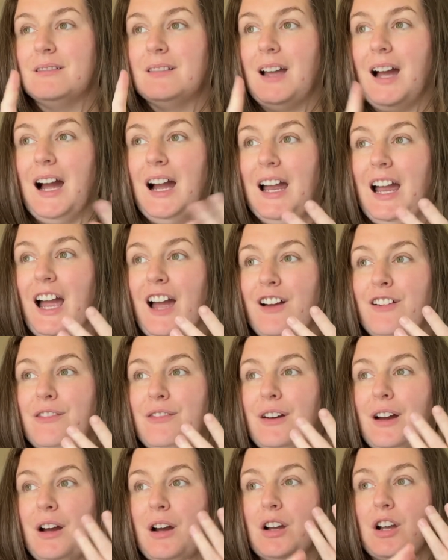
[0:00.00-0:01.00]
I
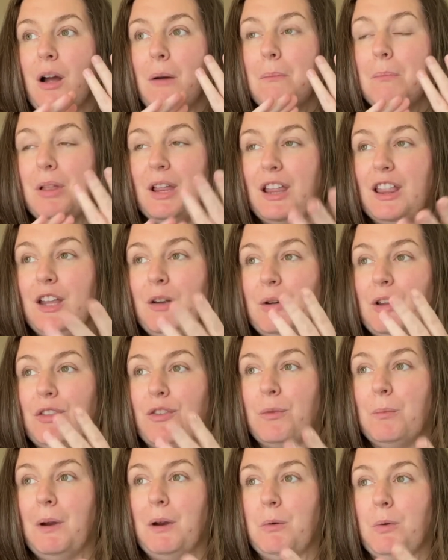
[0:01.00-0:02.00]
have completely went
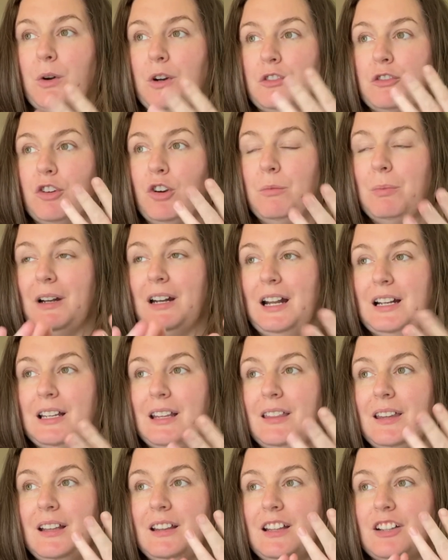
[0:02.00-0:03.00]
through my wardrobe, and
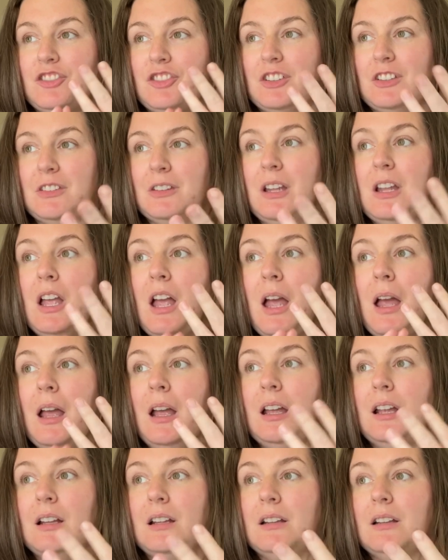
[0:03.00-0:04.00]
anything that just
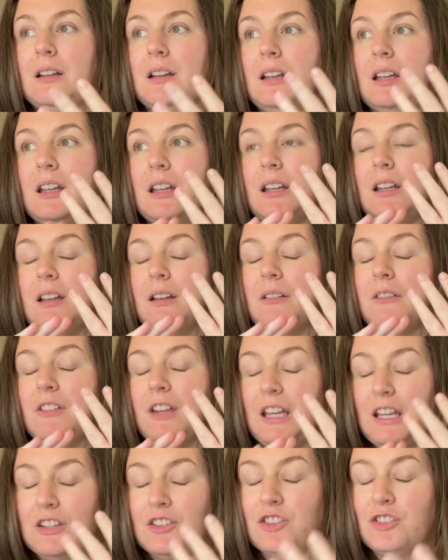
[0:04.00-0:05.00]

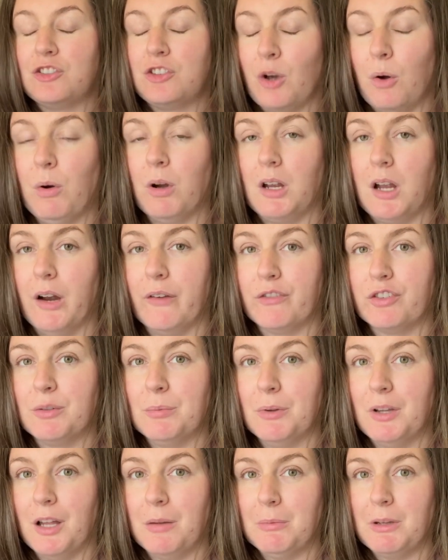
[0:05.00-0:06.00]
is so
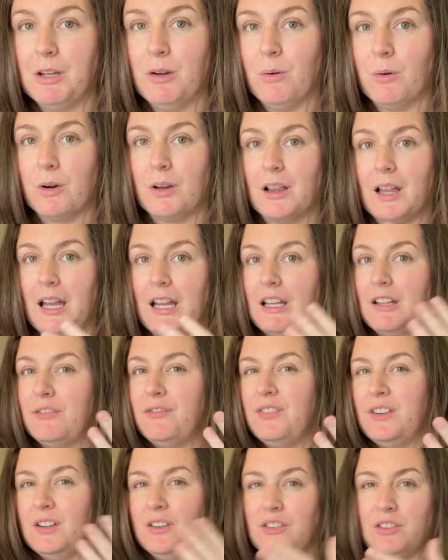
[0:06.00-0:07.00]
uncomfortable on me or
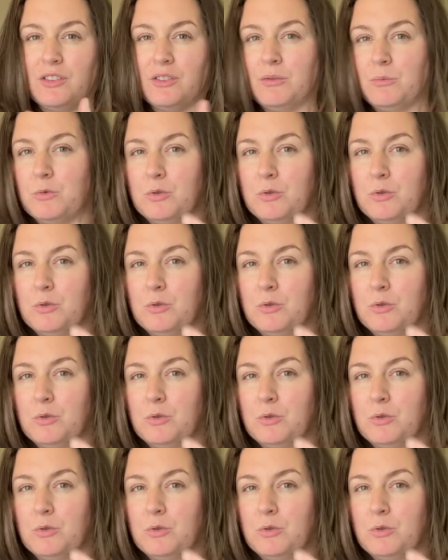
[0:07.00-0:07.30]
like feels,